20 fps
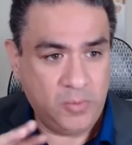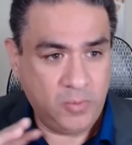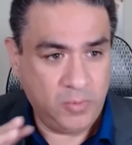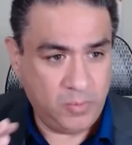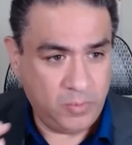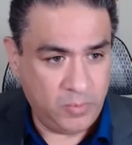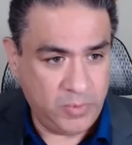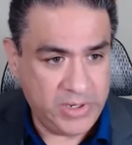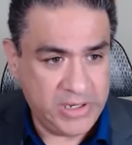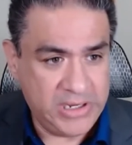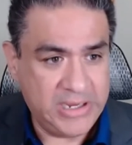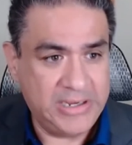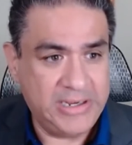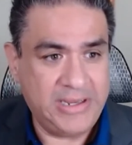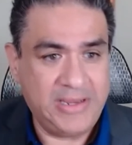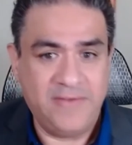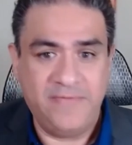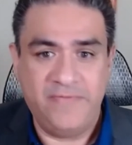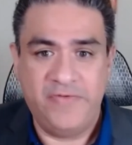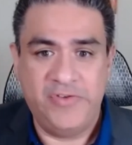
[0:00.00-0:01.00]
We can
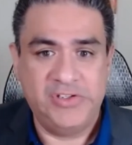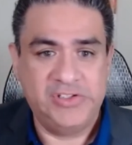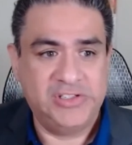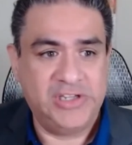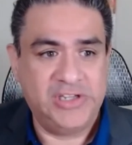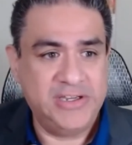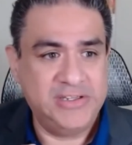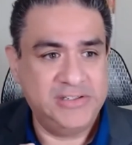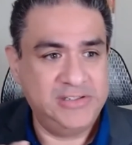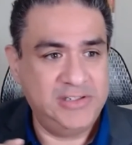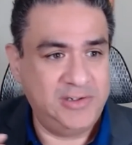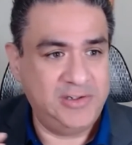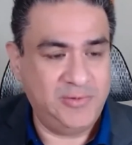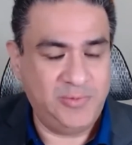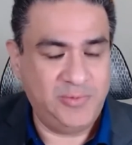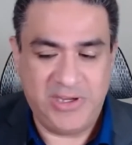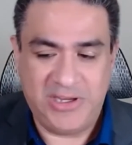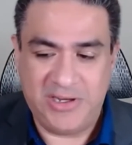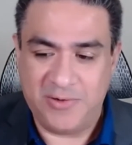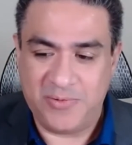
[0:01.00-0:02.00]
emphasize it,
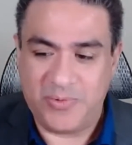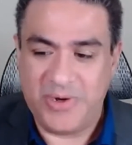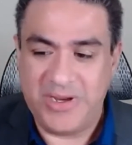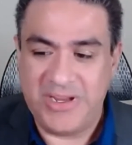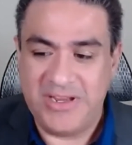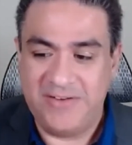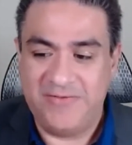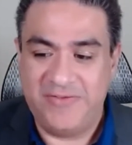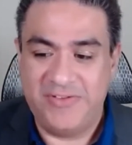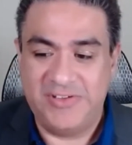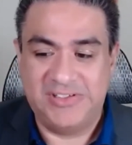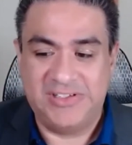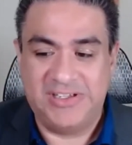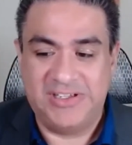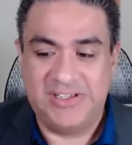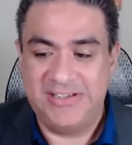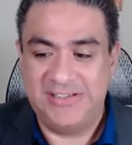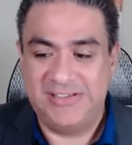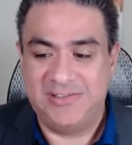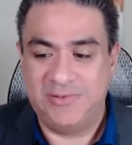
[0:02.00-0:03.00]
we can
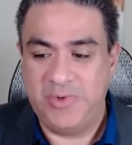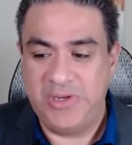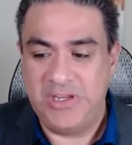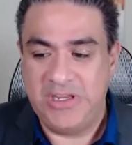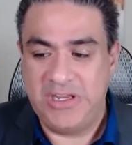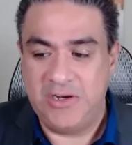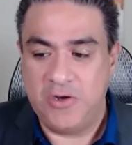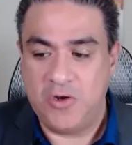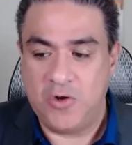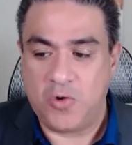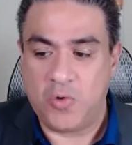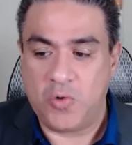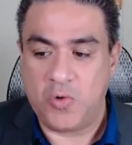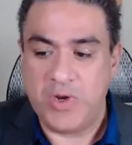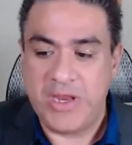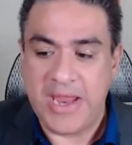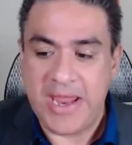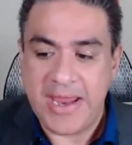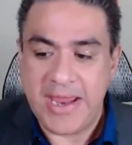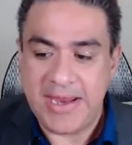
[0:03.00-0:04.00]
re-emphasize, we can
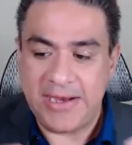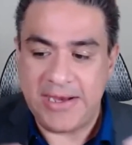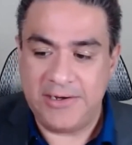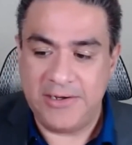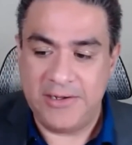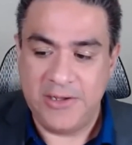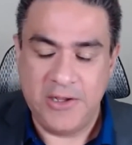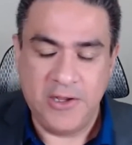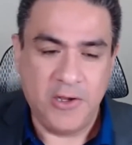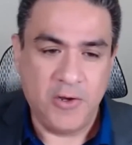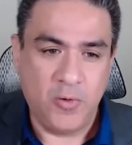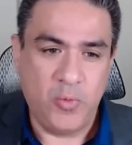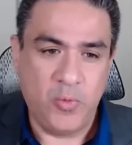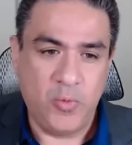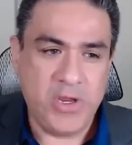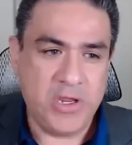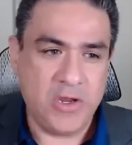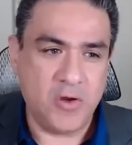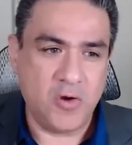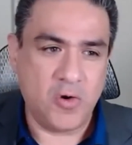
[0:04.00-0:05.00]
create
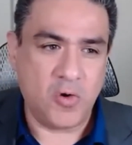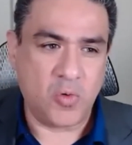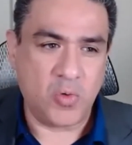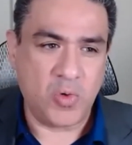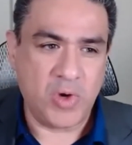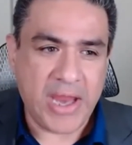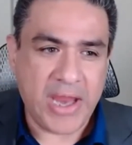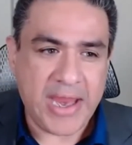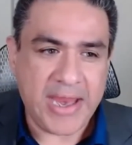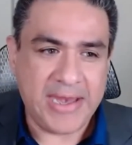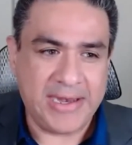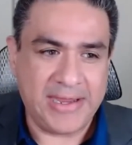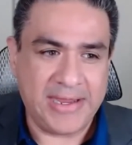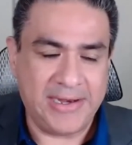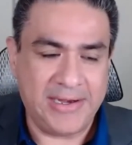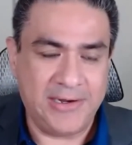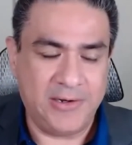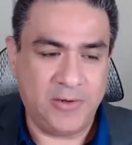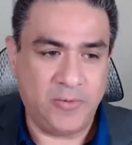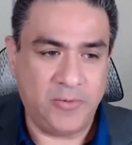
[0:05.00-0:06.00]

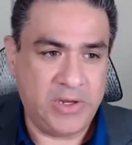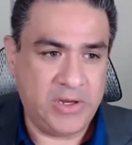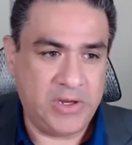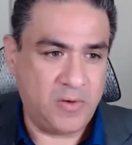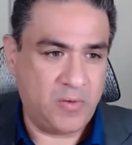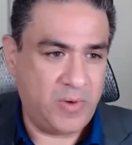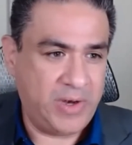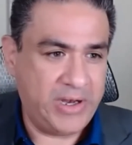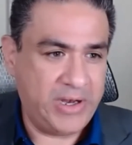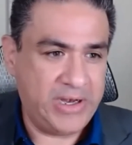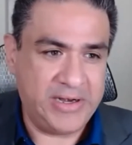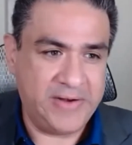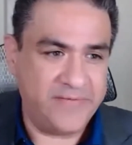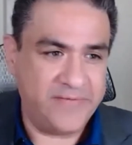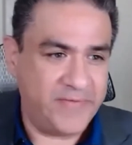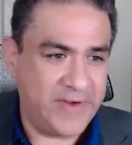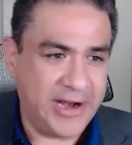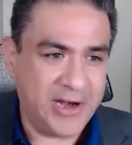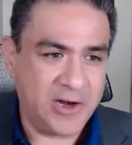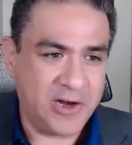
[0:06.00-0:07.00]
it, we can create an
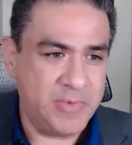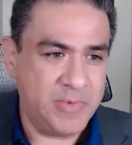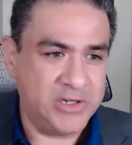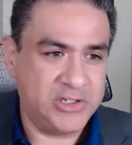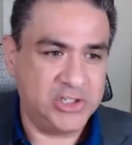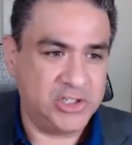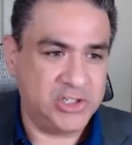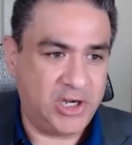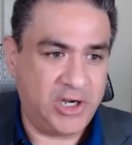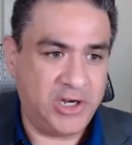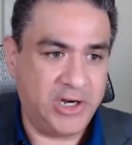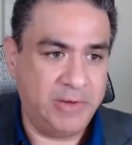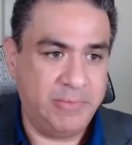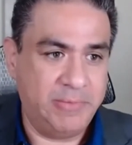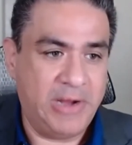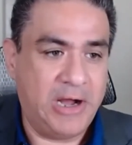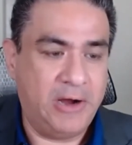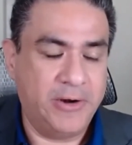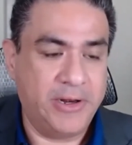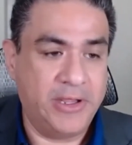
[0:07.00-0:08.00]
environment to talk
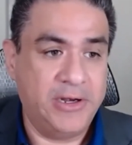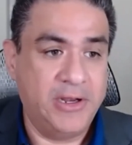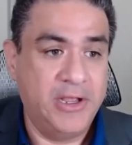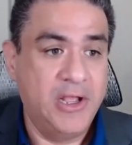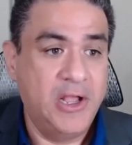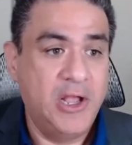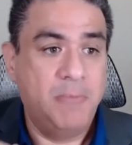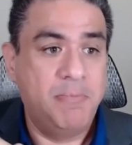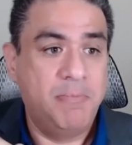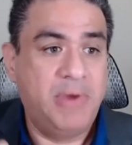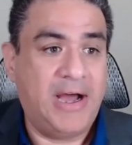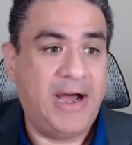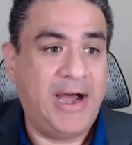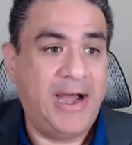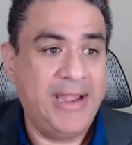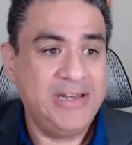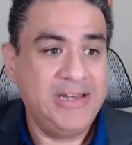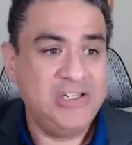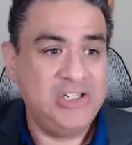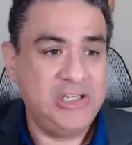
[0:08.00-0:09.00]
about it, but
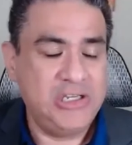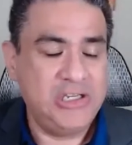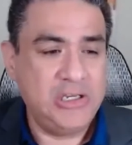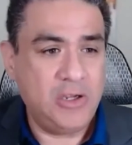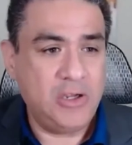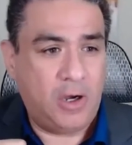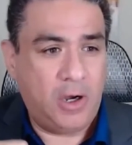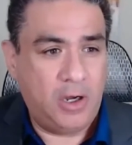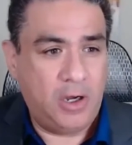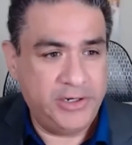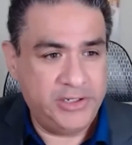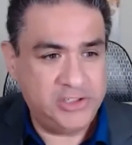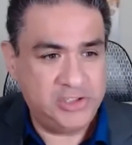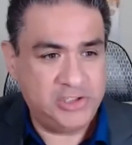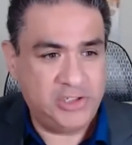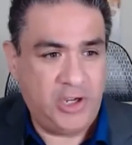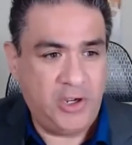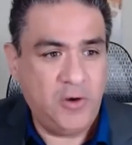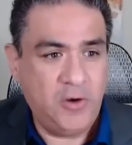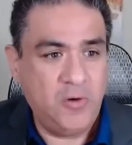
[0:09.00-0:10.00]
IT on its
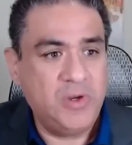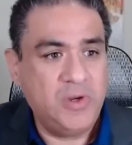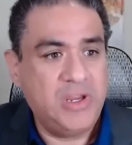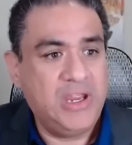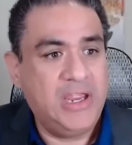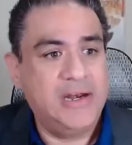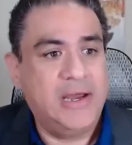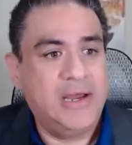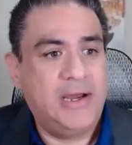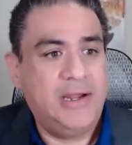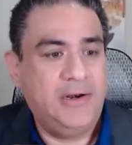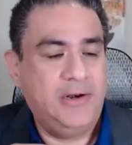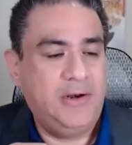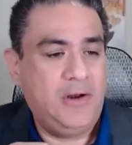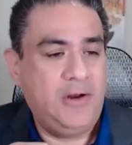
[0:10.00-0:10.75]
own cannot